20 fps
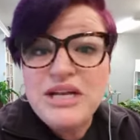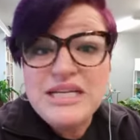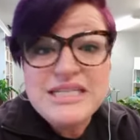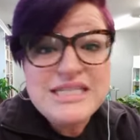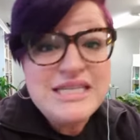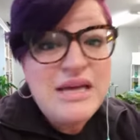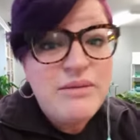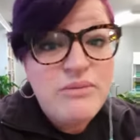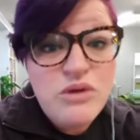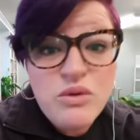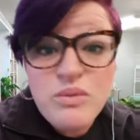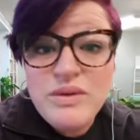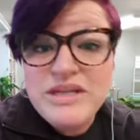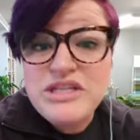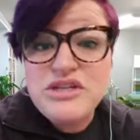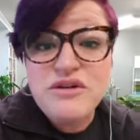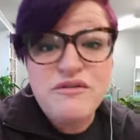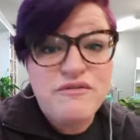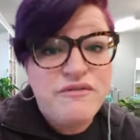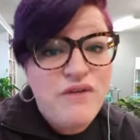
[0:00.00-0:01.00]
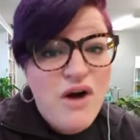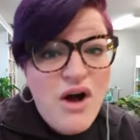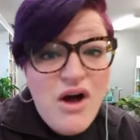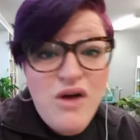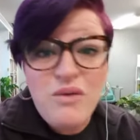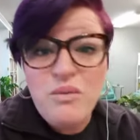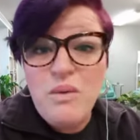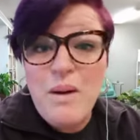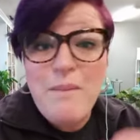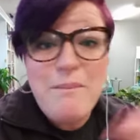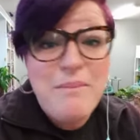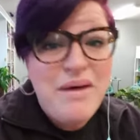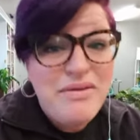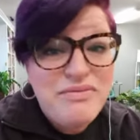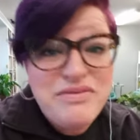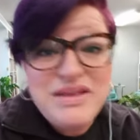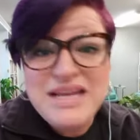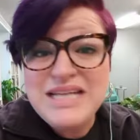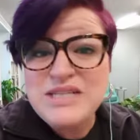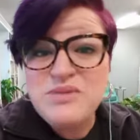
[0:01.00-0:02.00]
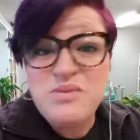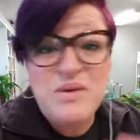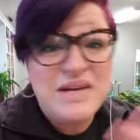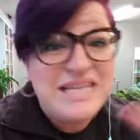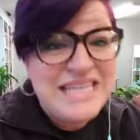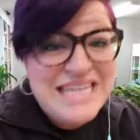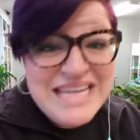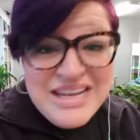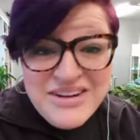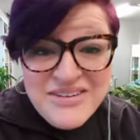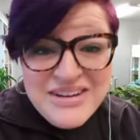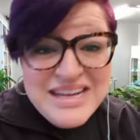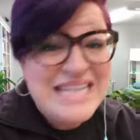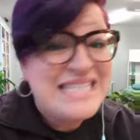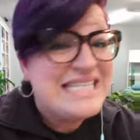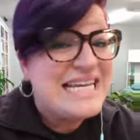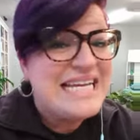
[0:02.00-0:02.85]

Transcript: summer, winter, fall, what month it is, what year it is.